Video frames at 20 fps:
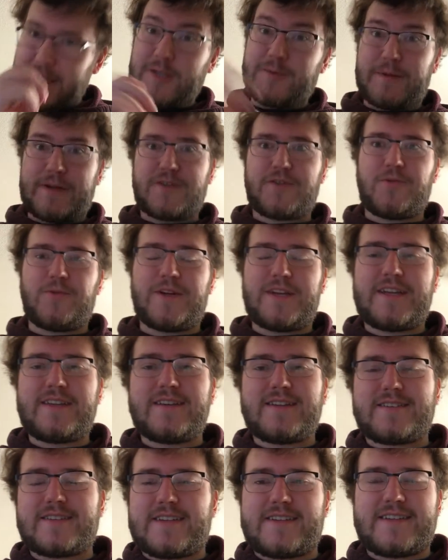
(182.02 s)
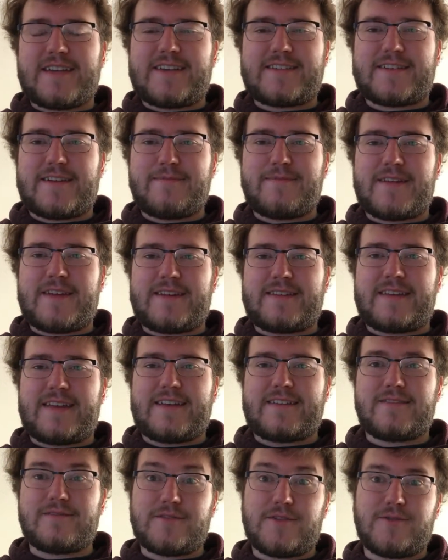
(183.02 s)
especially when he does the exact same thing
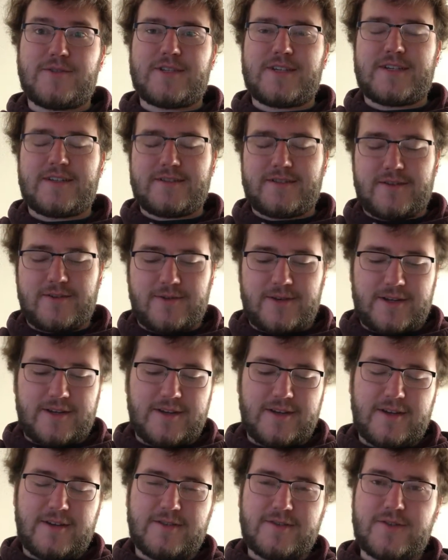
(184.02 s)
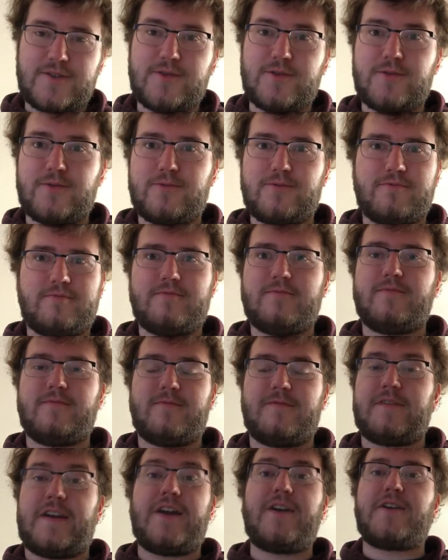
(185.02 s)
that Lucy is doing to
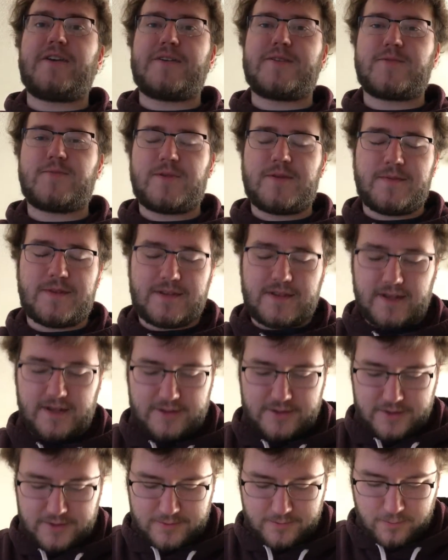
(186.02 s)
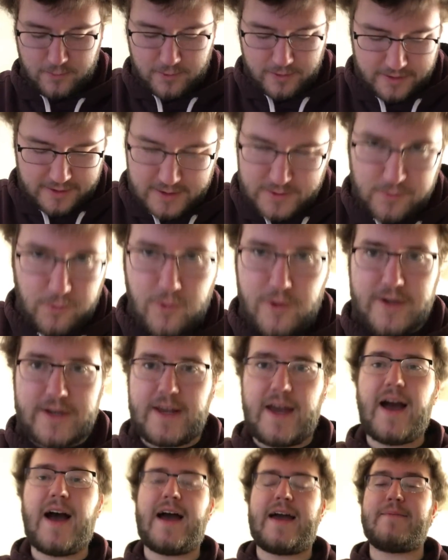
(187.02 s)
various women, not just this one
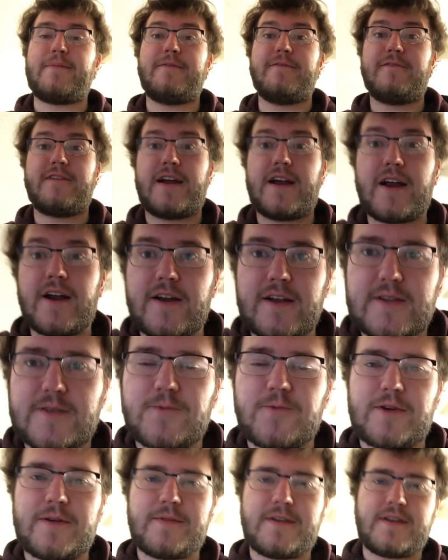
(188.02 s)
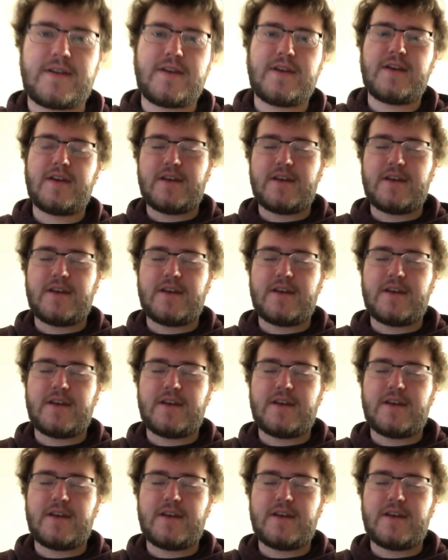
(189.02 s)
guy, but various women,